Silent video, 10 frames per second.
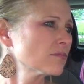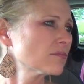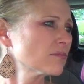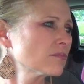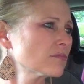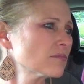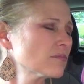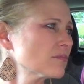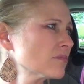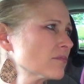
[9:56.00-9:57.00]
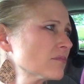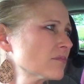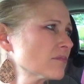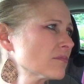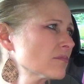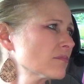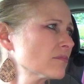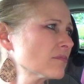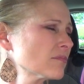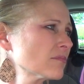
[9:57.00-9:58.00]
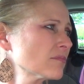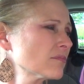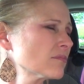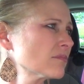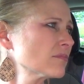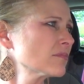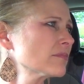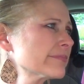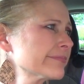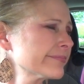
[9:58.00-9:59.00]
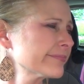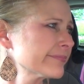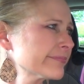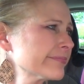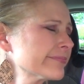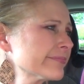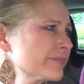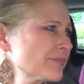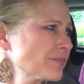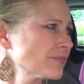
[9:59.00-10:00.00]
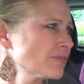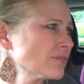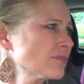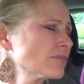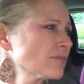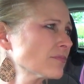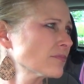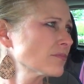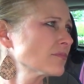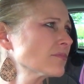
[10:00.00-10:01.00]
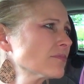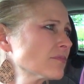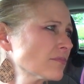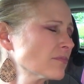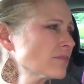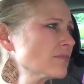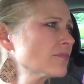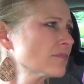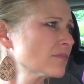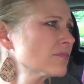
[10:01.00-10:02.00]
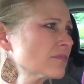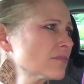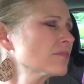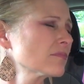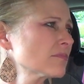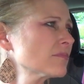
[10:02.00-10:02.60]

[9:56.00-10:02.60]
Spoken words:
This person isn't speaking.